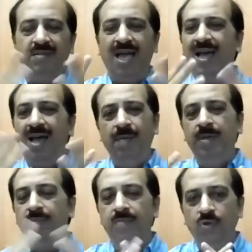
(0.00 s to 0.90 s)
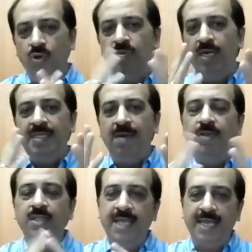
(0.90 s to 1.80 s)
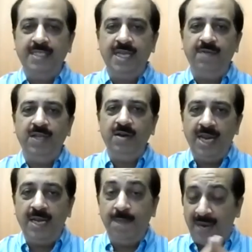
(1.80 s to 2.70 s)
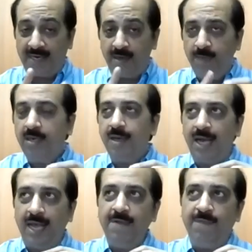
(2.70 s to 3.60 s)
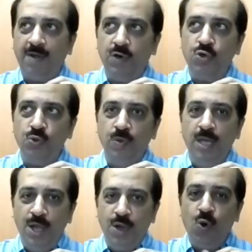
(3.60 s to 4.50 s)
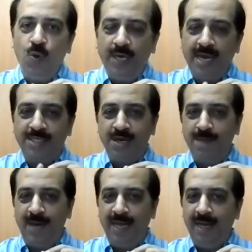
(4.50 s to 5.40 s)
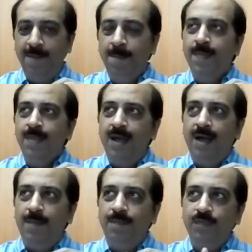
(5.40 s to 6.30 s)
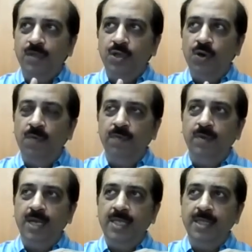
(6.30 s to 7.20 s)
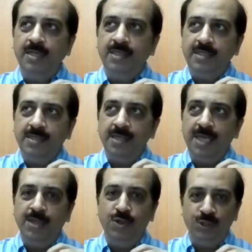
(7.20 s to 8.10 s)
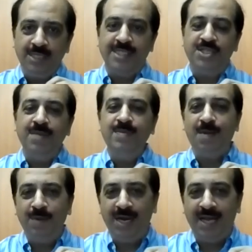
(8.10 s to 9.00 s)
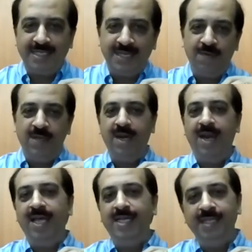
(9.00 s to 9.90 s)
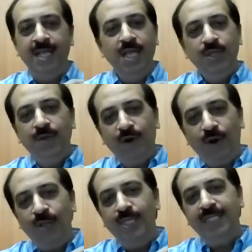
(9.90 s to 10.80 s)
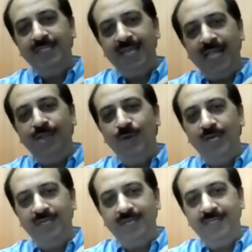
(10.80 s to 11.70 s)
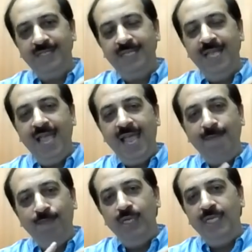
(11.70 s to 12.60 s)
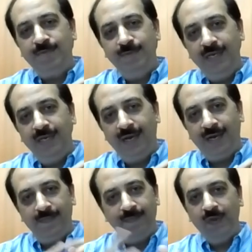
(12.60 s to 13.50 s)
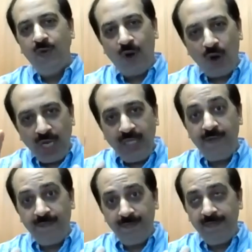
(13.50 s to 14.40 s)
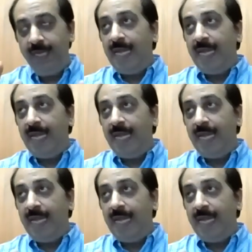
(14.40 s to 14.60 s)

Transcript: I mean, those were some of the things that we really impacted. But if I were to go one extra mile, you know, in those extreme summer last year, we realized there were all these health workers and policemen in the